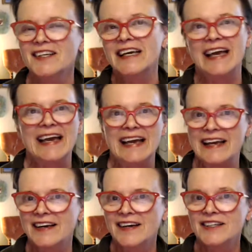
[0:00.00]
Hey,
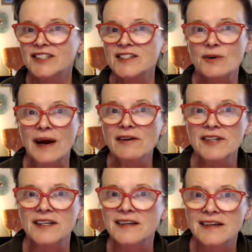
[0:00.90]
she's
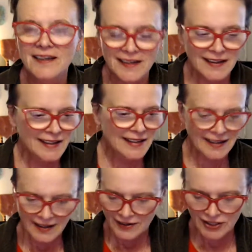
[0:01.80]
grounded.
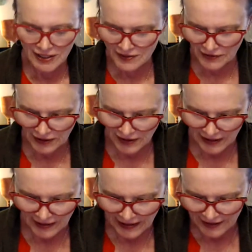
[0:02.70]
She's very
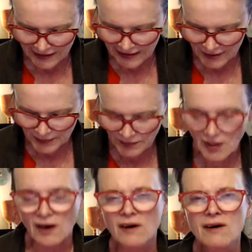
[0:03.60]
grounded.
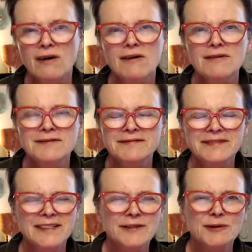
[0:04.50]
Oh,
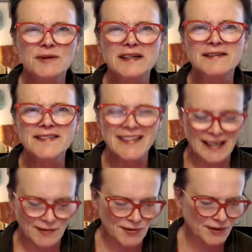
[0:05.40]
and look what else
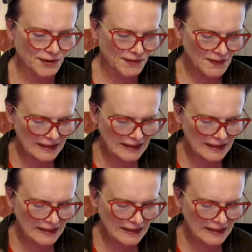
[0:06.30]
came through.